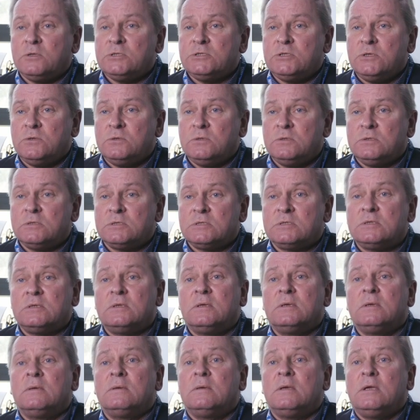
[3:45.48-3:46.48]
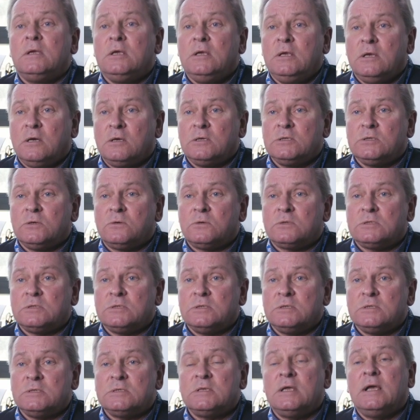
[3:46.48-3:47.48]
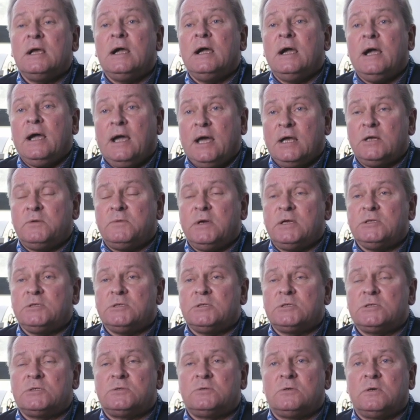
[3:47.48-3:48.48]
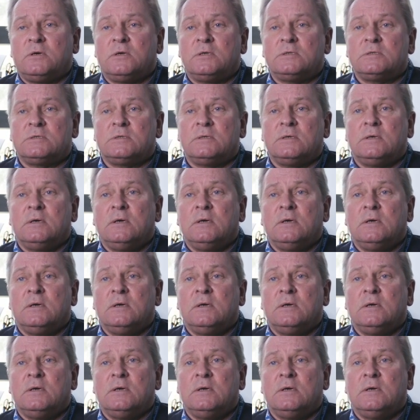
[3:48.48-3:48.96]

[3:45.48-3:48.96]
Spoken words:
students, young doctors, and registrars.